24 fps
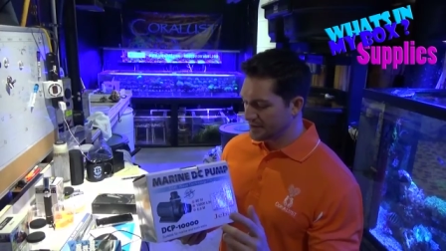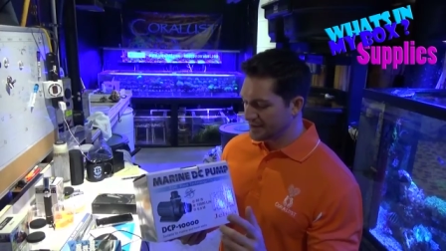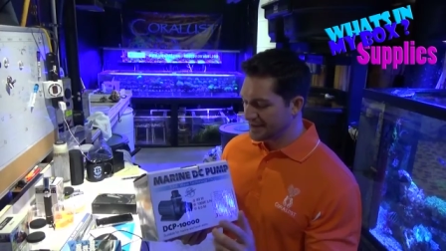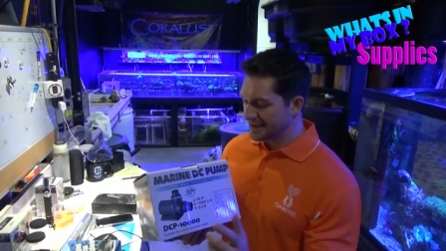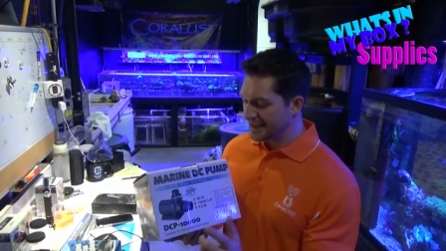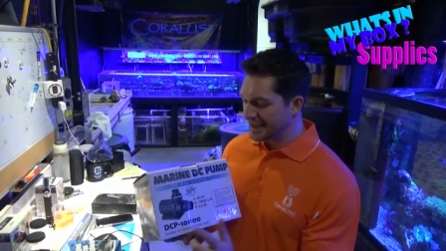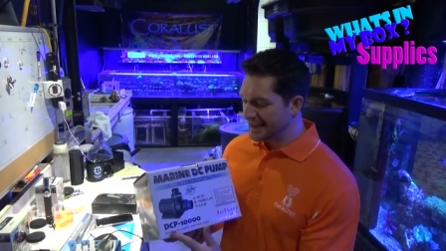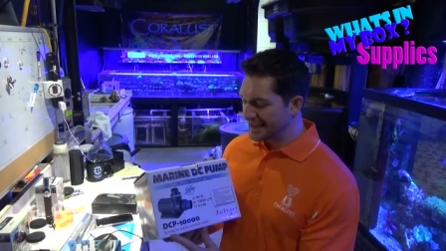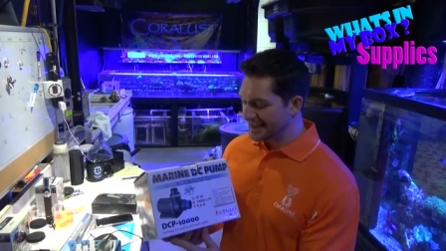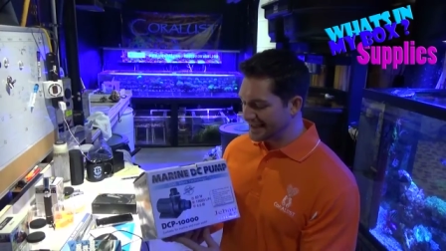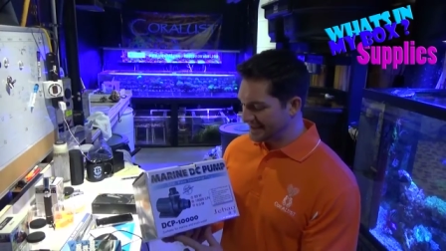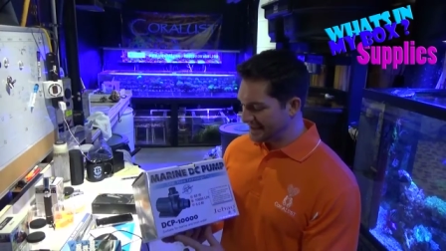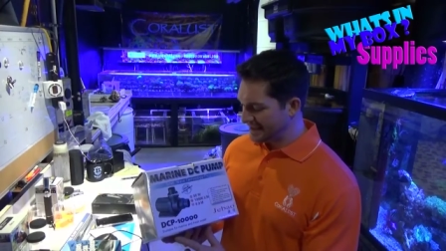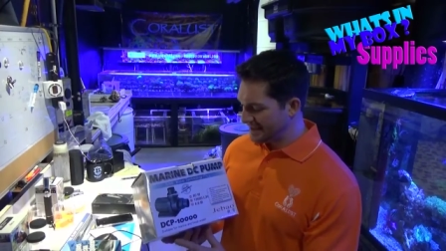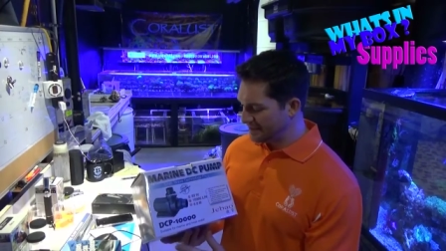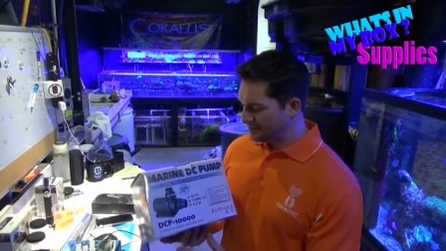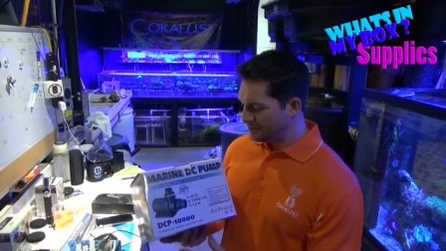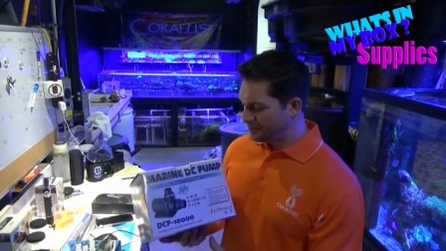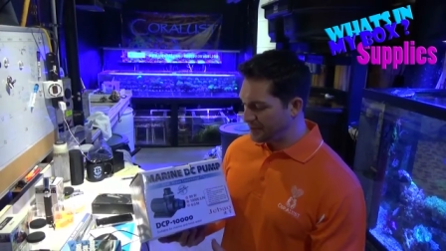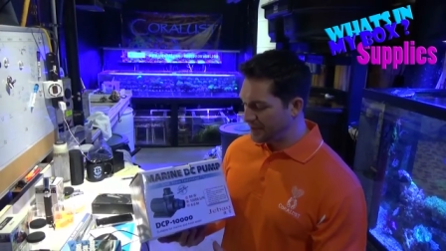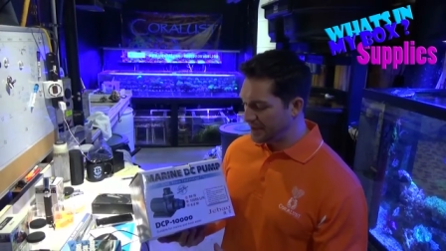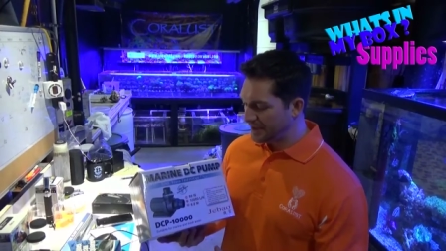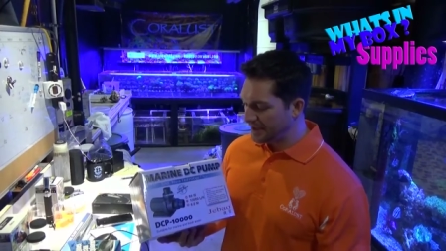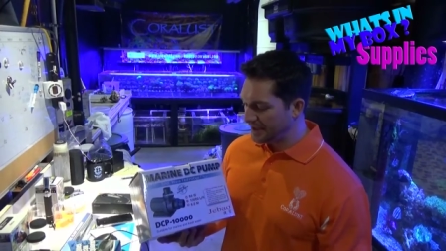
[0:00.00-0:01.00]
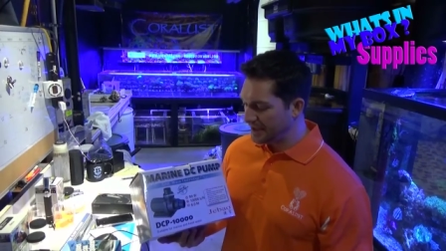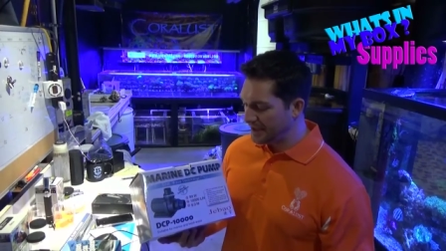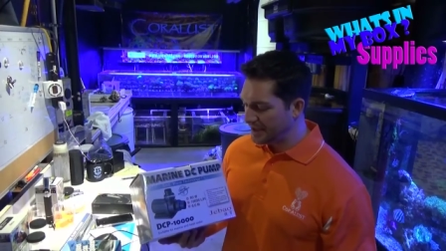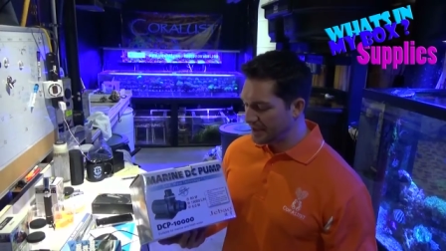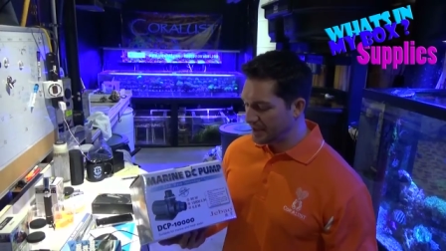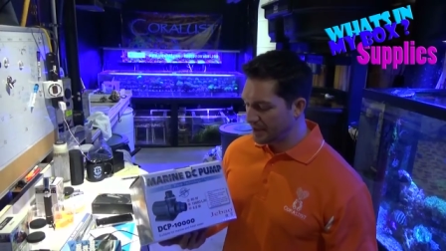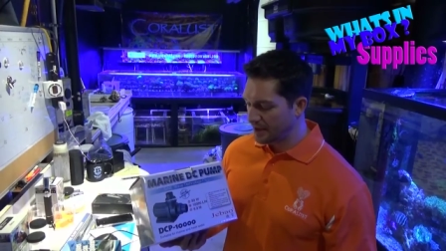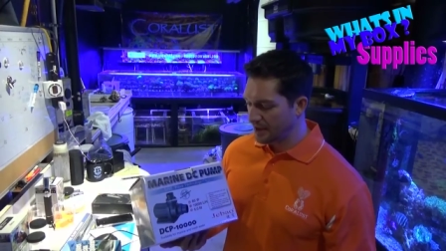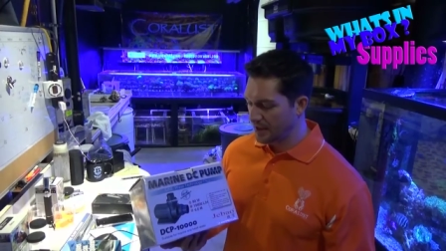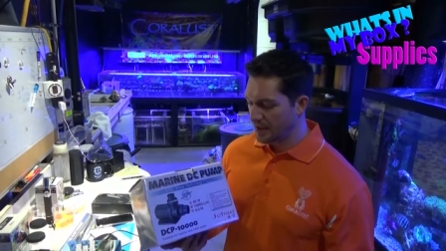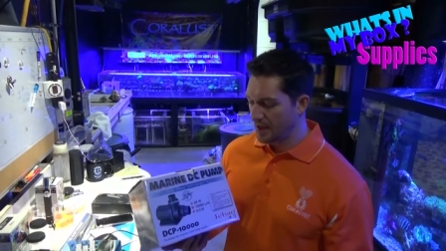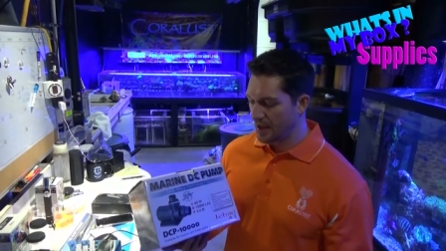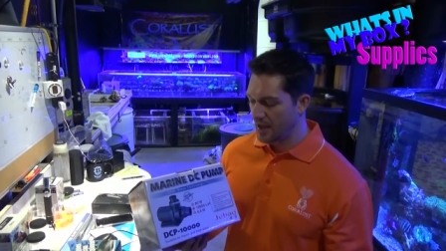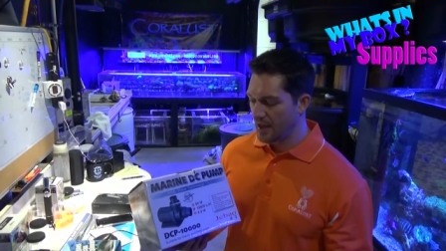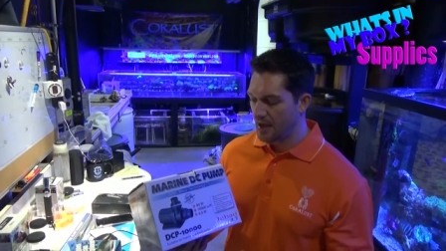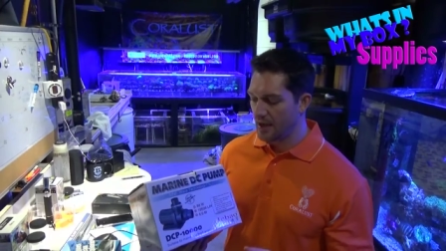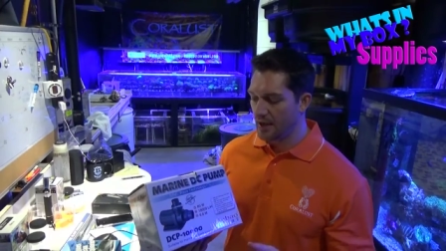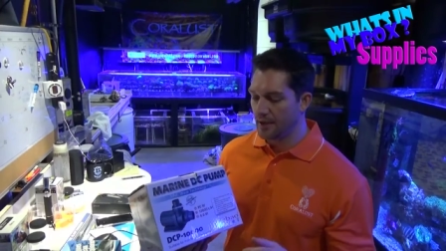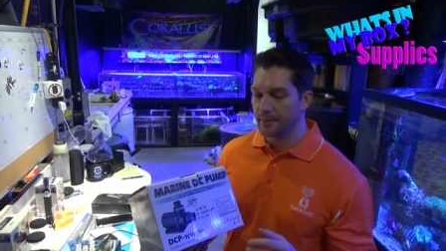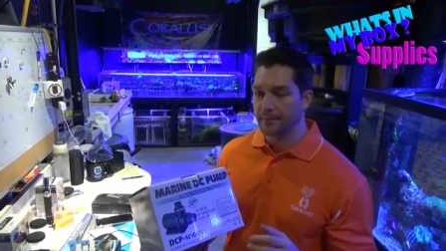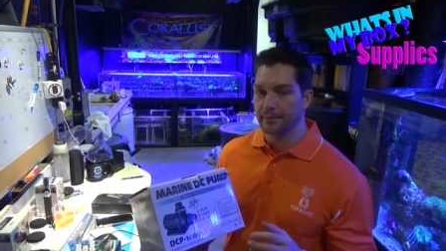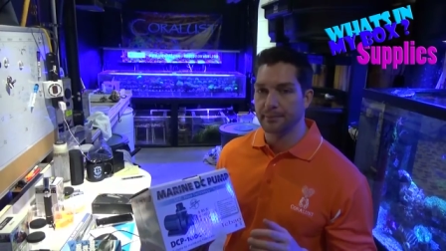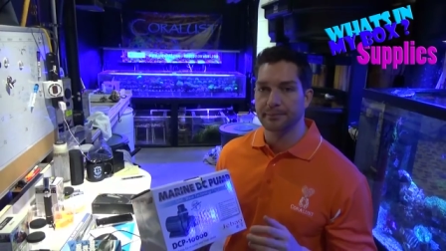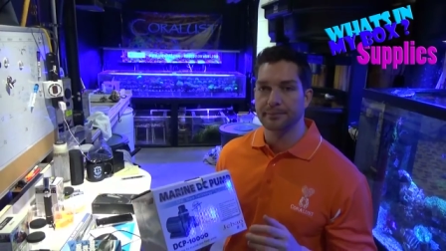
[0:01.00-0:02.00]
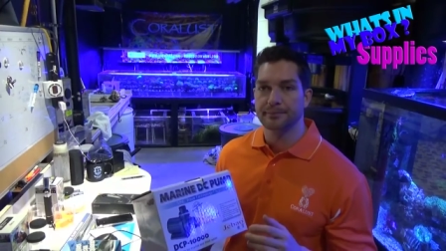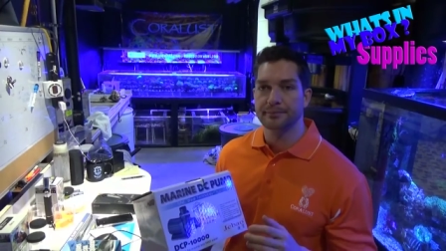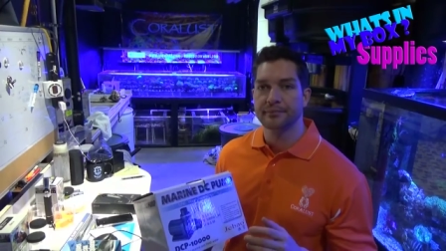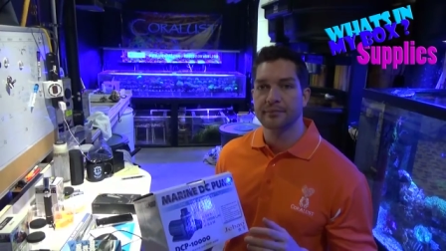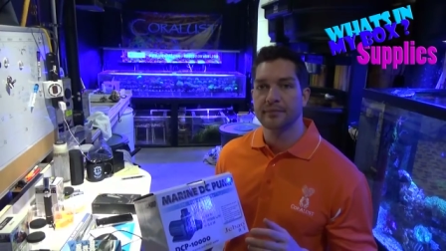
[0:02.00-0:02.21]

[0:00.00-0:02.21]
DCP, um,